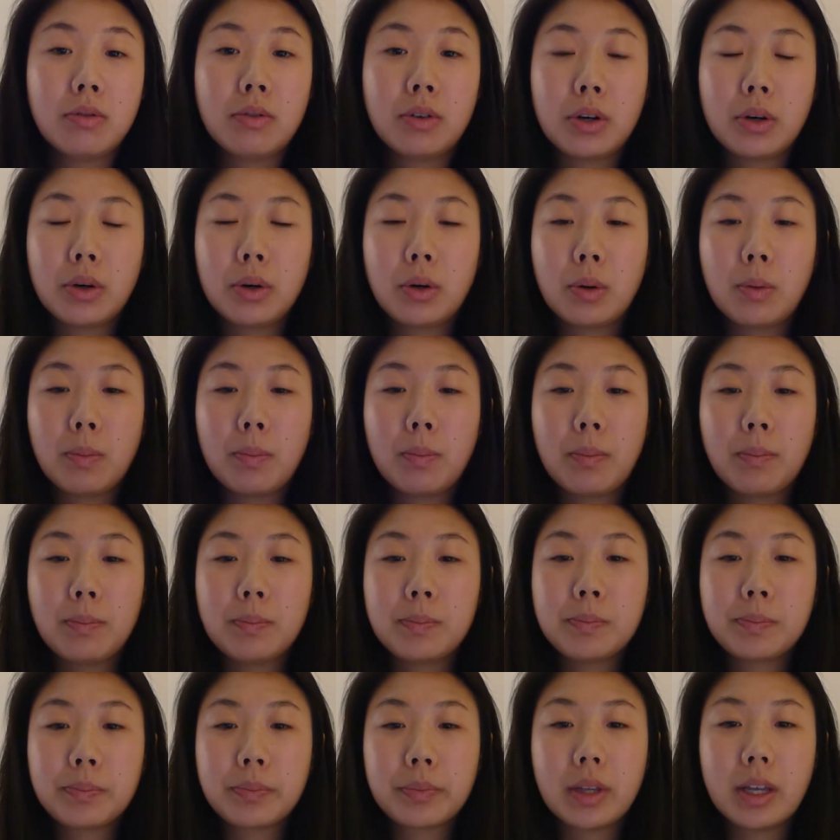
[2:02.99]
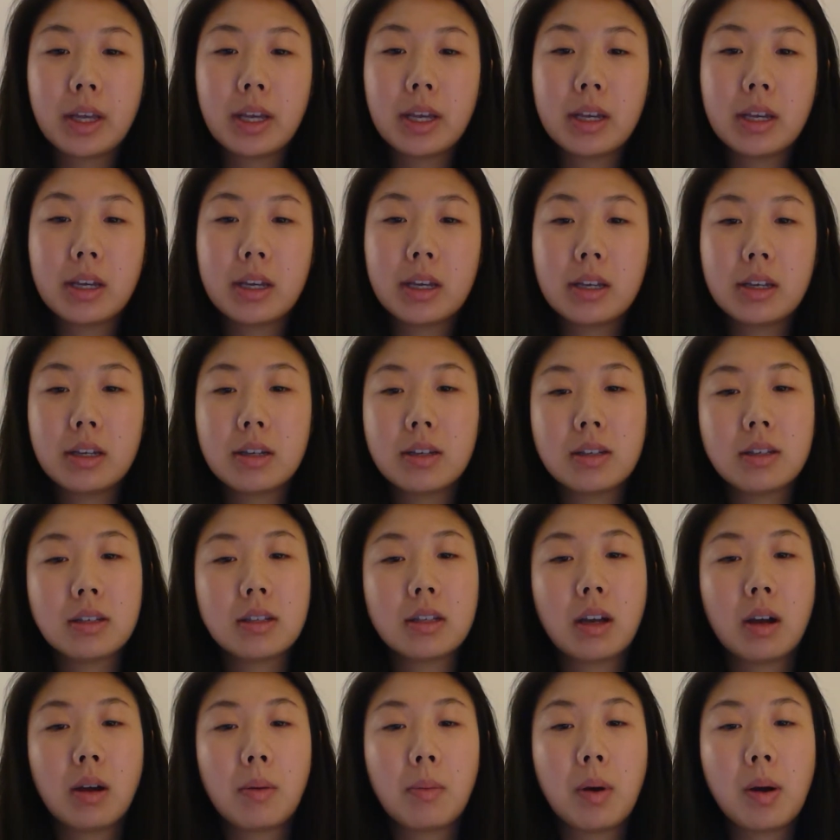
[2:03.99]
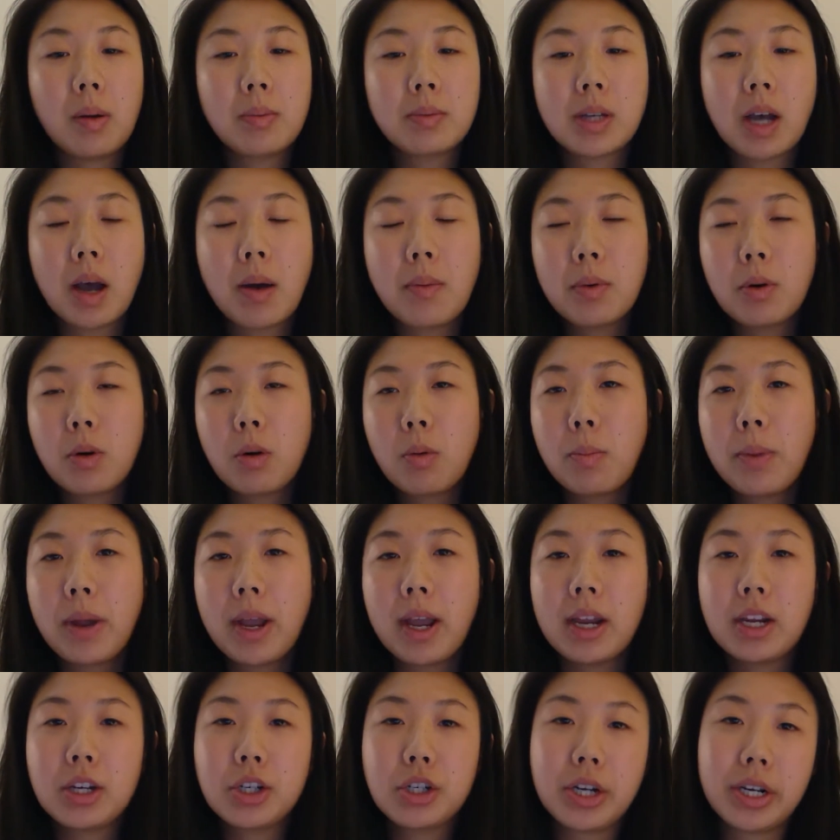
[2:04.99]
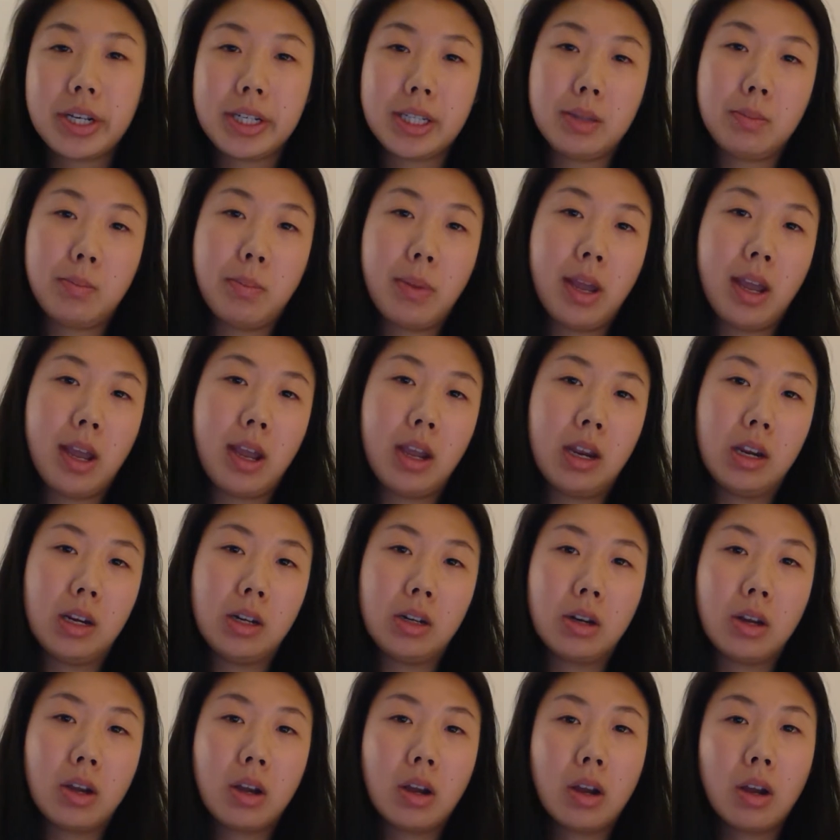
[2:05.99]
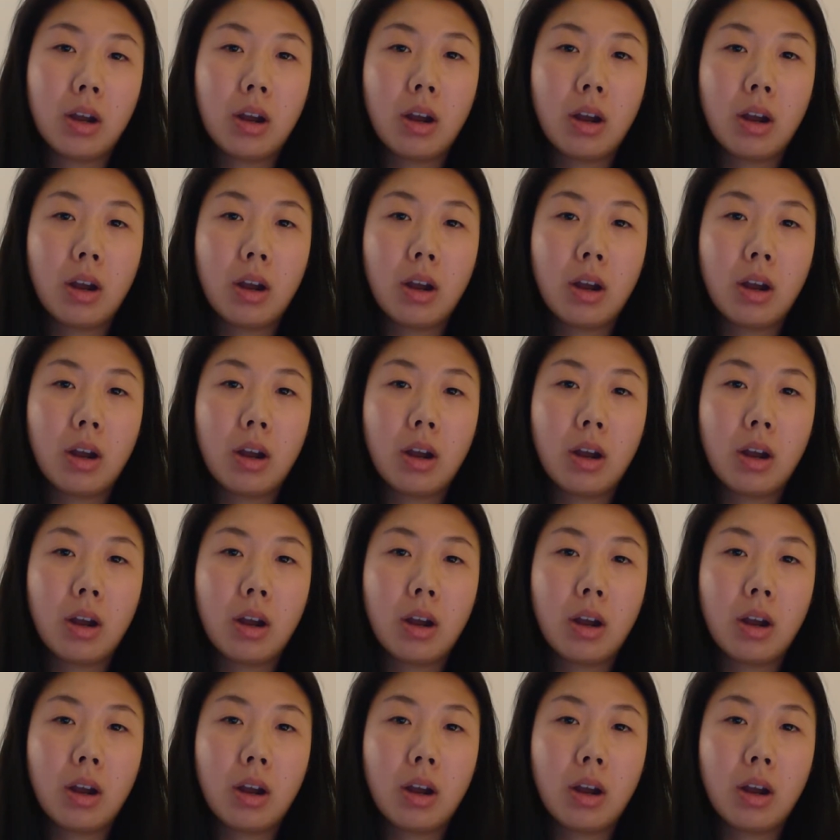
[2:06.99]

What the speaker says: room is abdominal pain, chest pain,